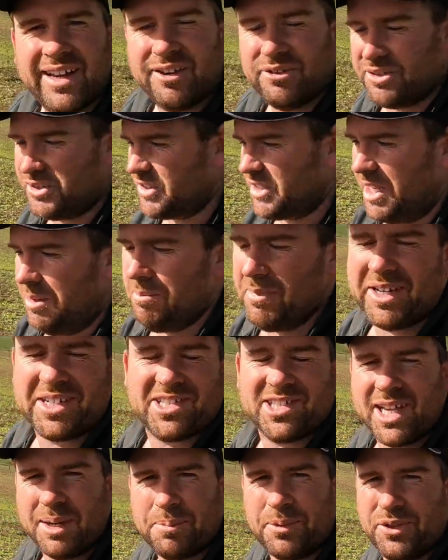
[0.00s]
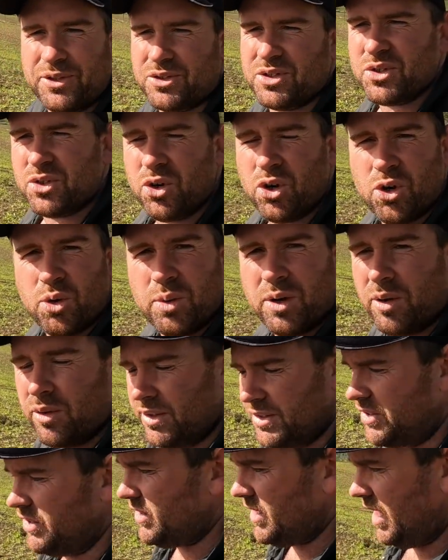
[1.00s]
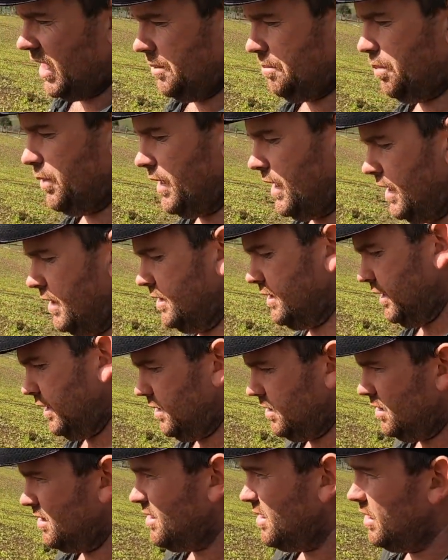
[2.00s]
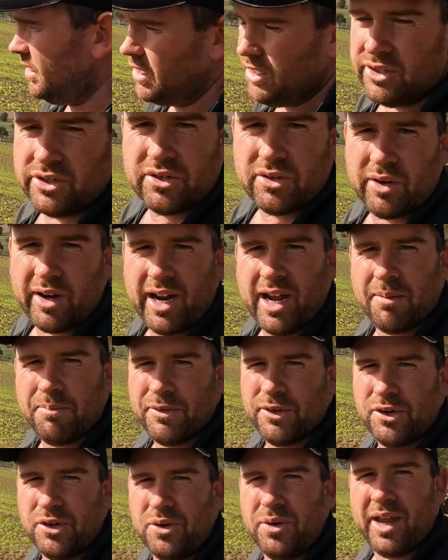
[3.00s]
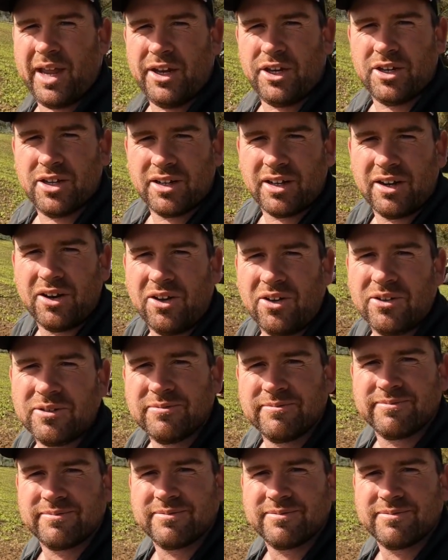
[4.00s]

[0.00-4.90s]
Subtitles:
And it'll just get mixed up in the soil while this is getting planted. Sort of help the new annual along.